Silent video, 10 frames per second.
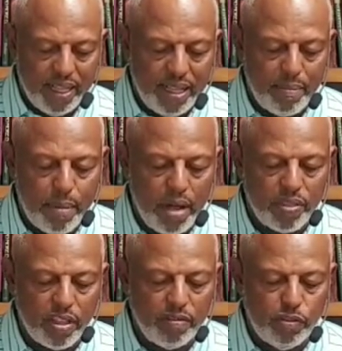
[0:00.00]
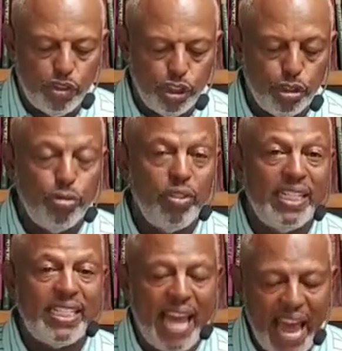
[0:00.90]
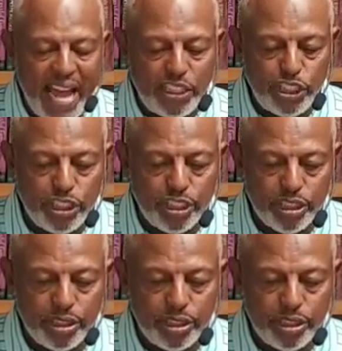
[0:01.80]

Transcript: The month of June is Asher.